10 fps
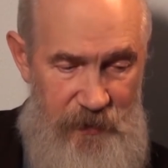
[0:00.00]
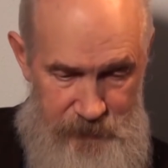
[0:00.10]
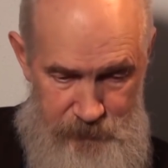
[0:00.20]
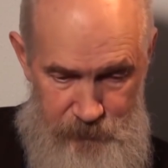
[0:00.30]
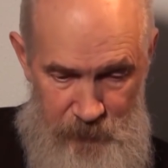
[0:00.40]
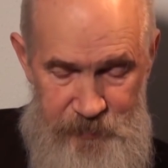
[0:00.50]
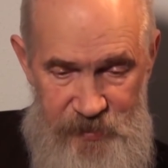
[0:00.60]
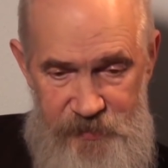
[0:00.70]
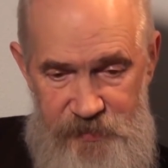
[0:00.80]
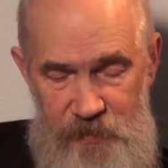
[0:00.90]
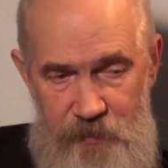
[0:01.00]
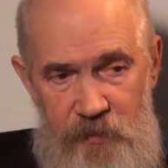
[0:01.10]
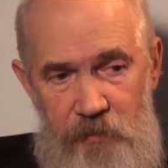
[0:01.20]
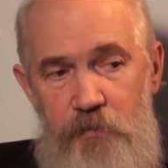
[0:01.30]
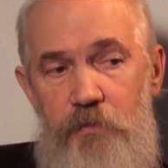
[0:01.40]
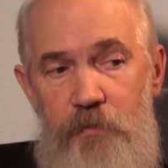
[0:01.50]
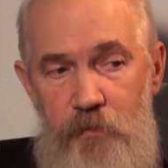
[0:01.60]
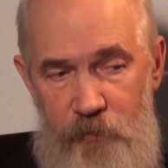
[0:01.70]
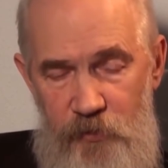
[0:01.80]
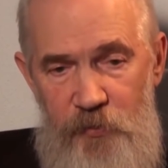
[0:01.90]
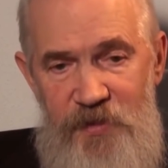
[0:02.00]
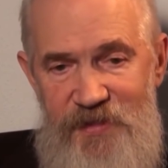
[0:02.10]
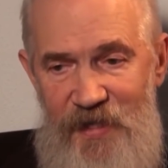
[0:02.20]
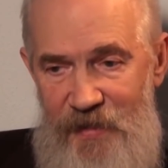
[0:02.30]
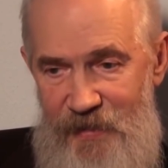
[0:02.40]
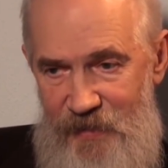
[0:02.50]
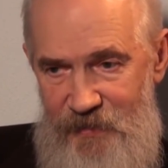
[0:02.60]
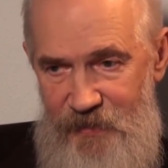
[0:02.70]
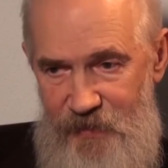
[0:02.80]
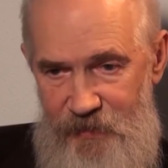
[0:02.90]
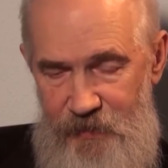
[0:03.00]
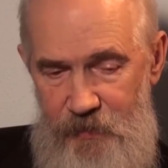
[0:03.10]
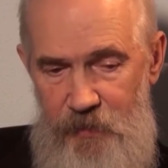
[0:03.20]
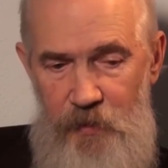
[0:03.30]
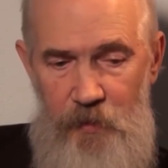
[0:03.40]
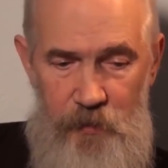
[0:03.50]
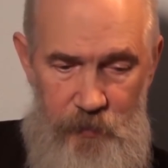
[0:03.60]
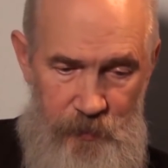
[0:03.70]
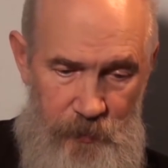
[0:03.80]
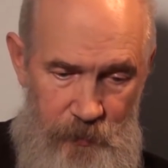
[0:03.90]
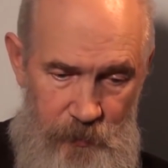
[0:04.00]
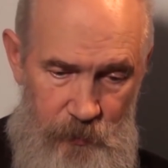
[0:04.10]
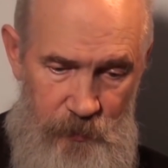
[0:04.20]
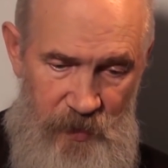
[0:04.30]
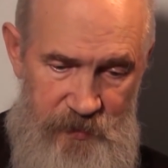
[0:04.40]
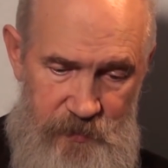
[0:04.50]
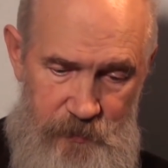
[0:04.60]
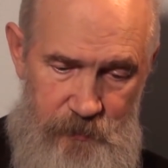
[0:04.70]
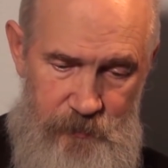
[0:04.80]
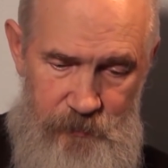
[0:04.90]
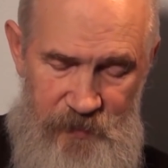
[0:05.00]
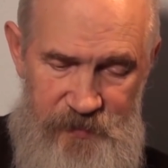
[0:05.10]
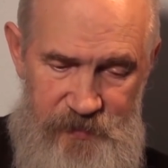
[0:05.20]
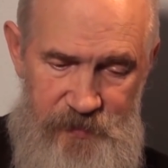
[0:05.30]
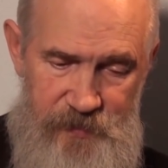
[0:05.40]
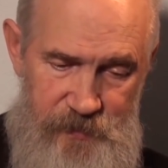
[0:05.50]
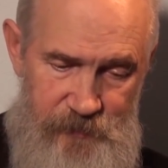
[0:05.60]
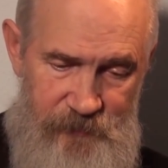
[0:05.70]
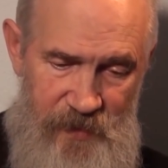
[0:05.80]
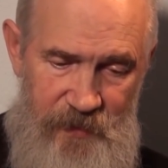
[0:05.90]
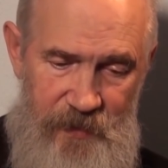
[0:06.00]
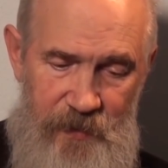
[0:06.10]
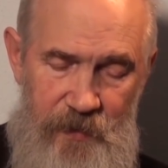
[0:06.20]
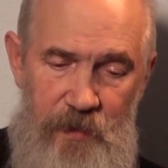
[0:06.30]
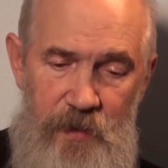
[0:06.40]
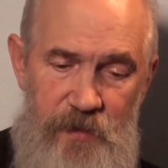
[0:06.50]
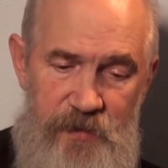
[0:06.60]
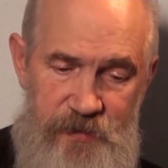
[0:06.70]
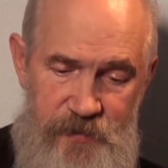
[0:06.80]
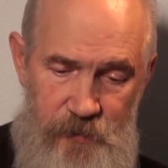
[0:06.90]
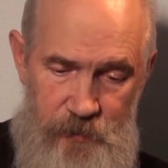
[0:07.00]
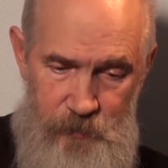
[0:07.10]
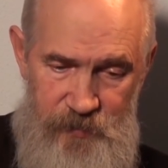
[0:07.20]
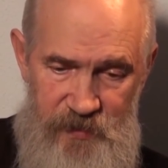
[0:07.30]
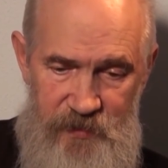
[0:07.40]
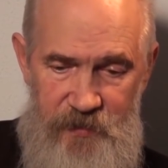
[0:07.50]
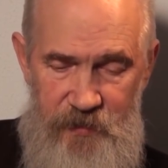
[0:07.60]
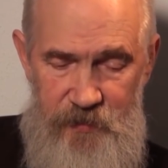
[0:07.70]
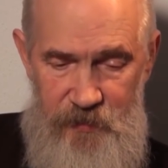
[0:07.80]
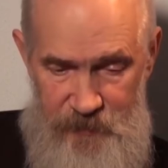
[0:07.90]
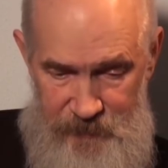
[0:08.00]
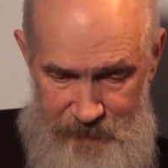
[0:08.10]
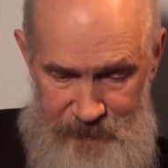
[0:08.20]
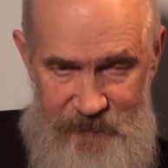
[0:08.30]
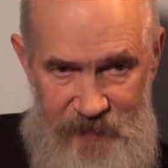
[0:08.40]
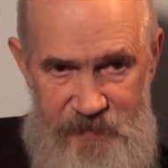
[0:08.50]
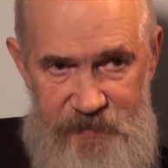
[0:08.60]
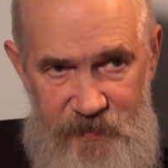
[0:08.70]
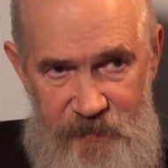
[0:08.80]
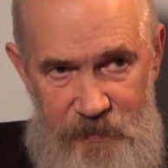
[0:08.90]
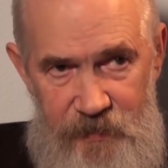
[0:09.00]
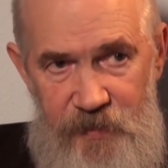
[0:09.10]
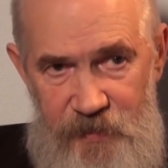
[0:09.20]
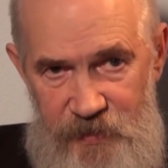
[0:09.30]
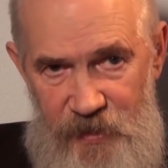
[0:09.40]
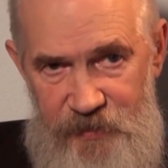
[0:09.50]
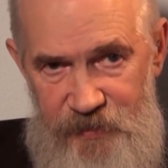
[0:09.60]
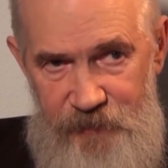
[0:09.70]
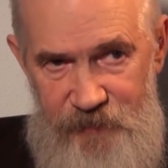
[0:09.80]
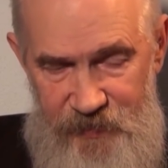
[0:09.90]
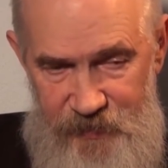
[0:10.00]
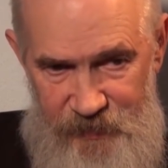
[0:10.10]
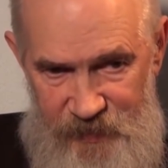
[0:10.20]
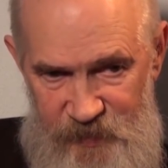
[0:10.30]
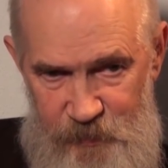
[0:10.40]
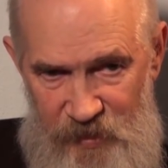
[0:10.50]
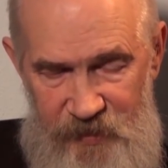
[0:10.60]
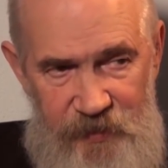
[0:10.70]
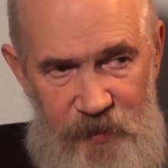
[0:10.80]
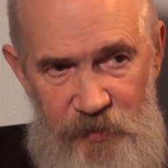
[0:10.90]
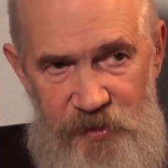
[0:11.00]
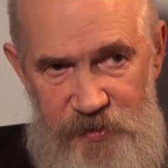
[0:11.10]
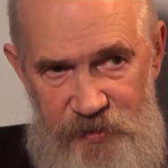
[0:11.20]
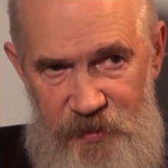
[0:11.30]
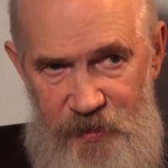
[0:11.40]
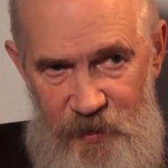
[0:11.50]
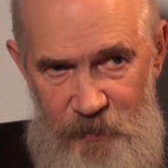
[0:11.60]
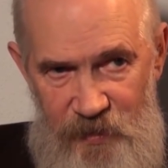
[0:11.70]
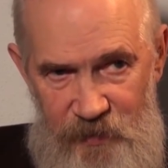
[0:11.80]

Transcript: And in 1984, a fundamental discovery was made both in Russia and in England. A cluster radioactive decay of chemical elements